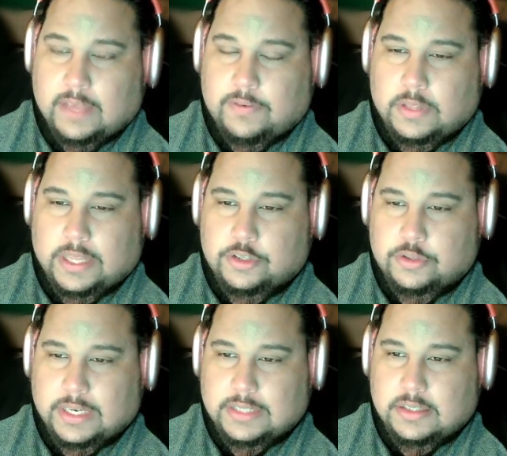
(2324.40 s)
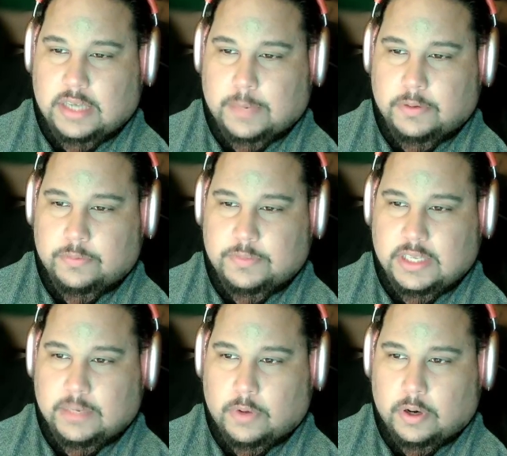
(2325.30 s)
If you let trans stop you from
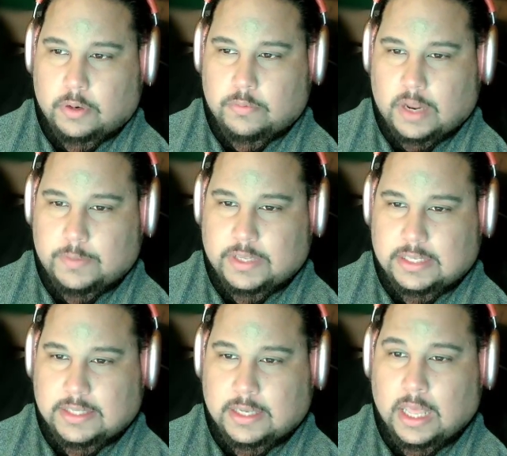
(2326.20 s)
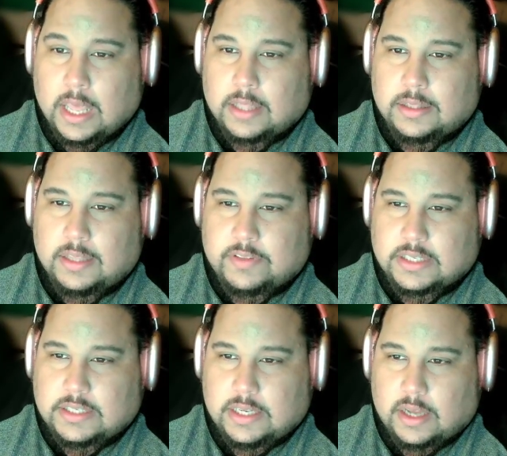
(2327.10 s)
seeing Margot Robbie, he said,
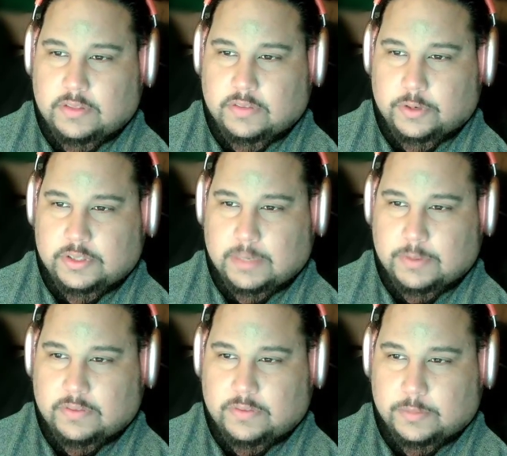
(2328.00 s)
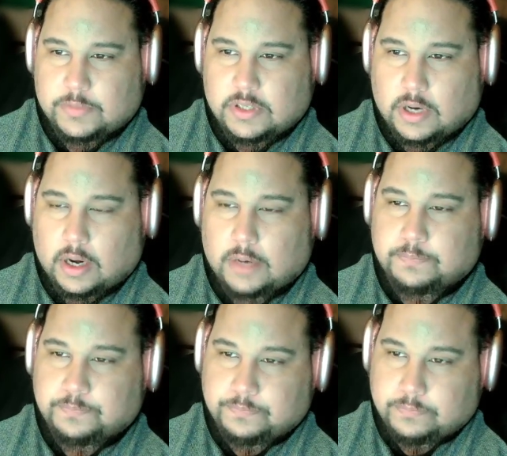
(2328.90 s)
leaving the T off the first name of the film
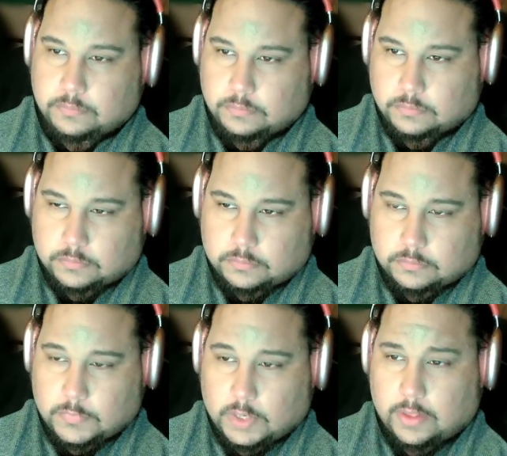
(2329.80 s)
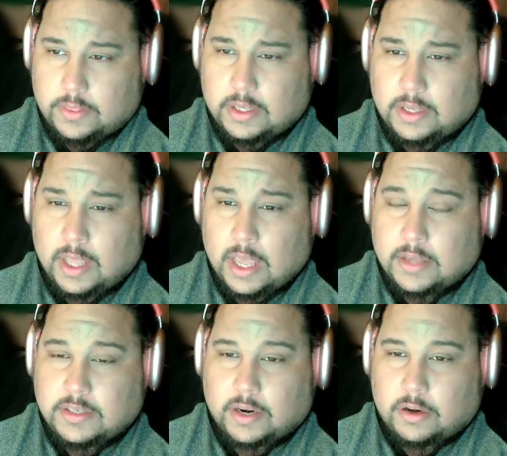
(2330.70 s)
star, the
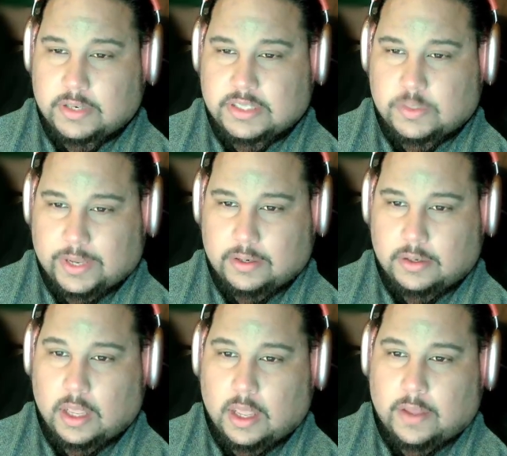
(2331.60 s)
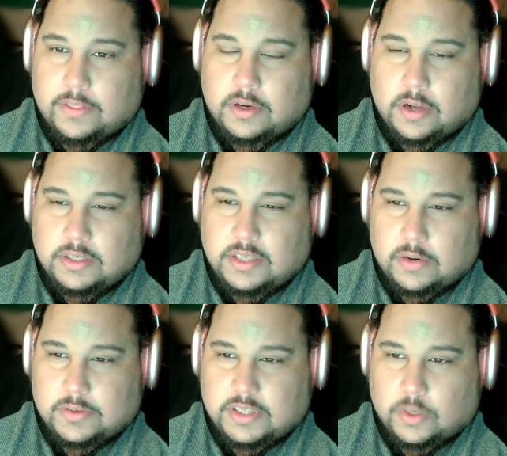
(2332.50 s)
terrorists win. The
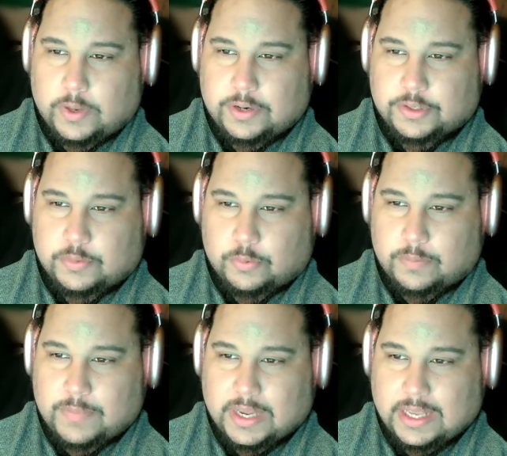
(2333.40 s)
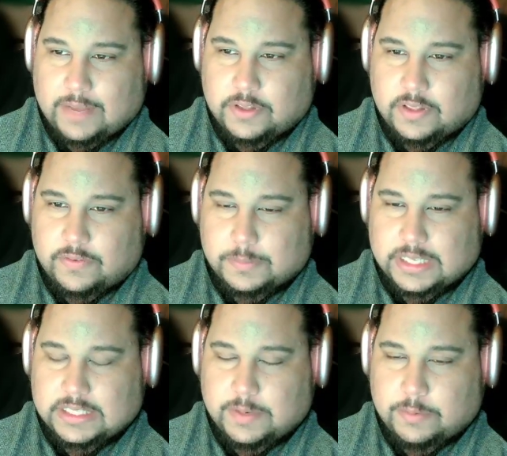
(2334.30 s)
non-terroristic winners were many after the
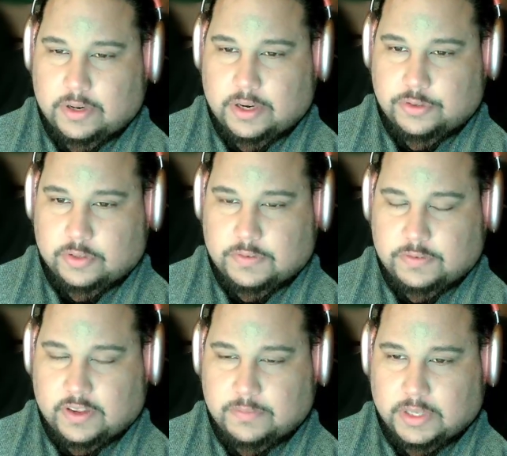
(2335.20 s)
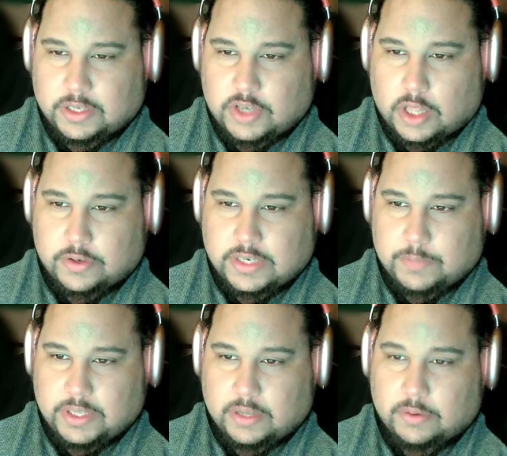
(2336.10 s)
film's estimated $155 million
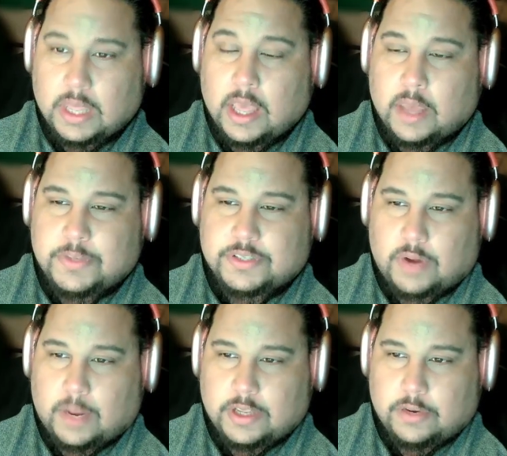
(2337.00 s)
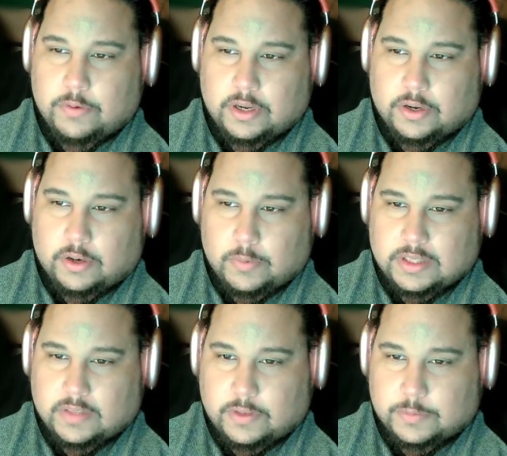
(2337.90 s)
debut. Miss Robbie and Greta
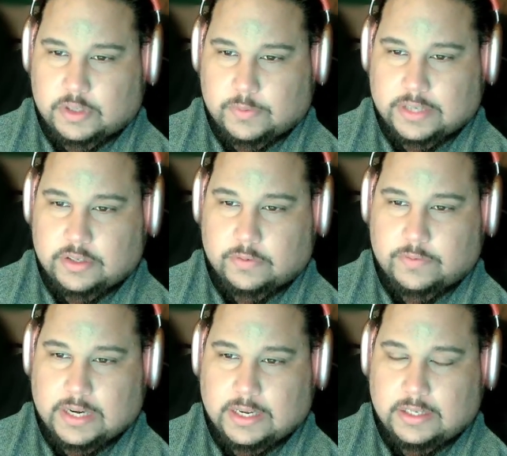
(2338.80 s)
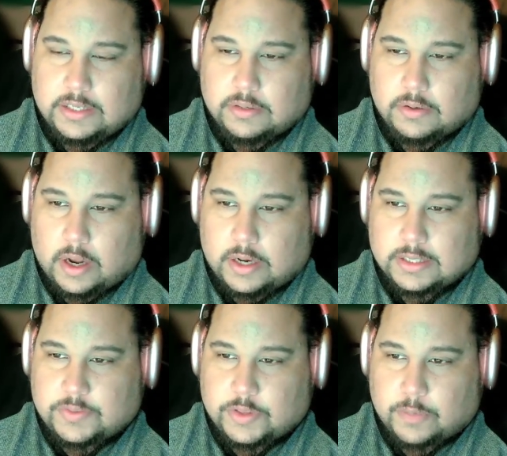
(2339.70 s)
Gerwig, the film's director, finding an eager
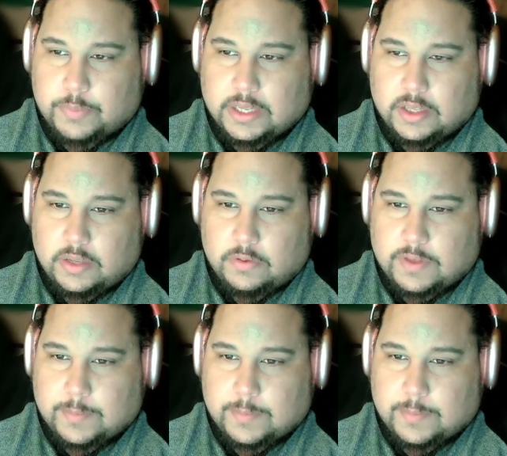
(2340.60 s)
audience for their pink-hued